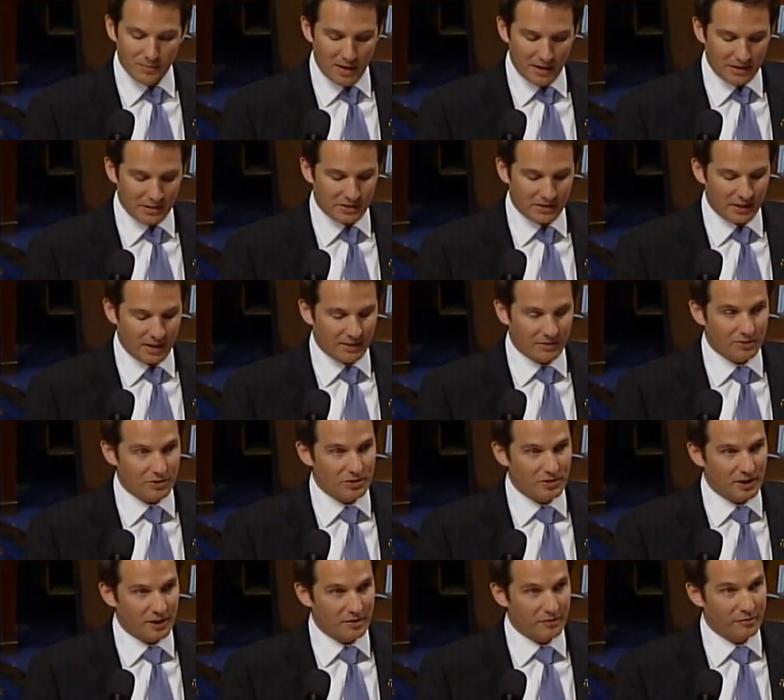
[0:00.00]
many
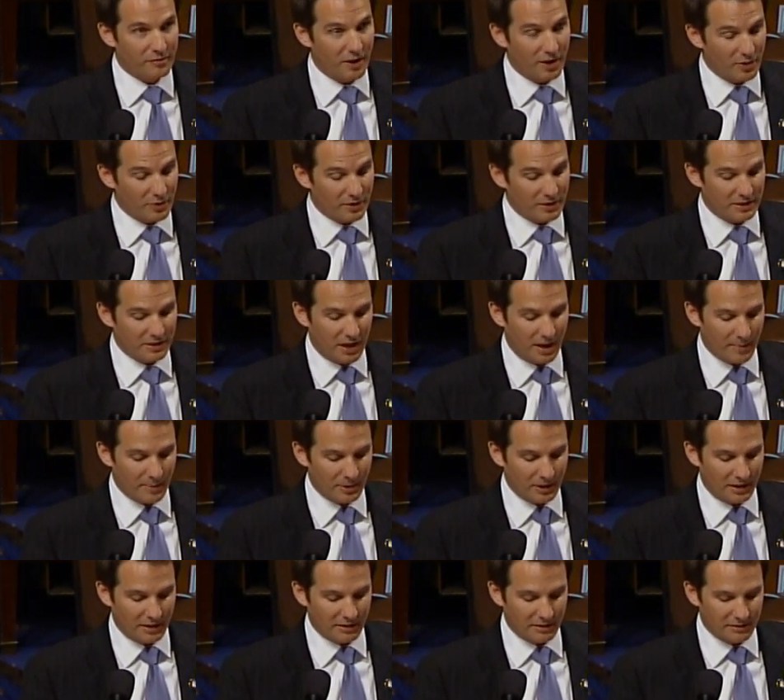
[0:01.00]
sectors that are
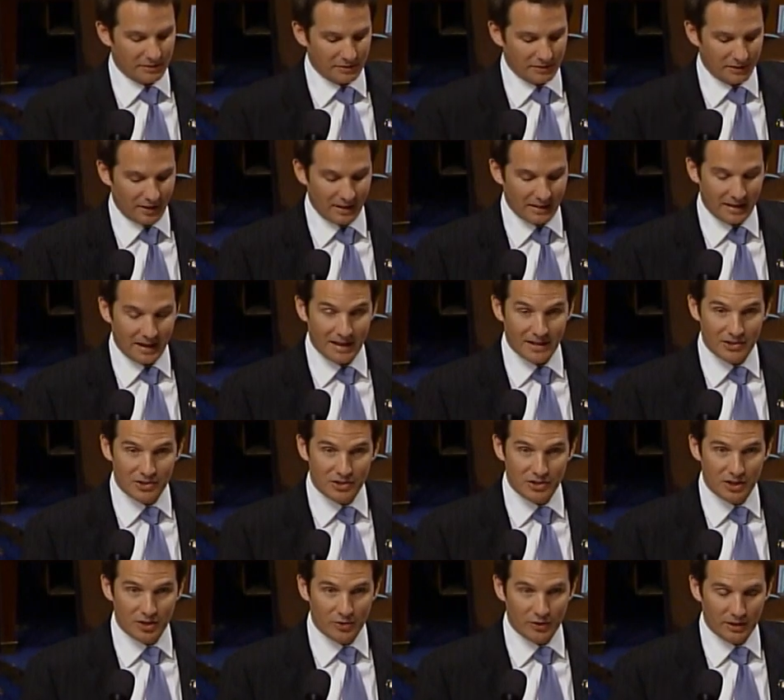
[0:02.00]
veteran-dominated, like
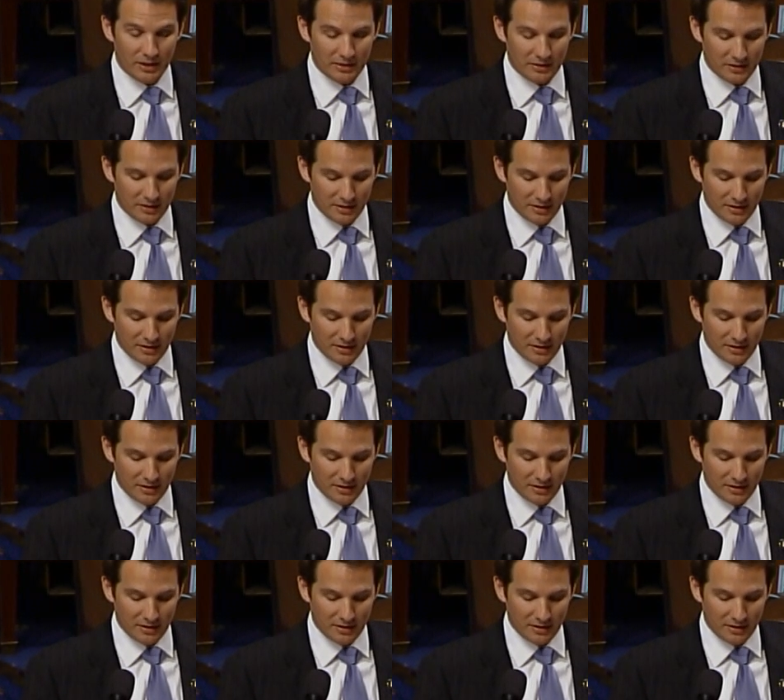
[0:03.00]
engineering,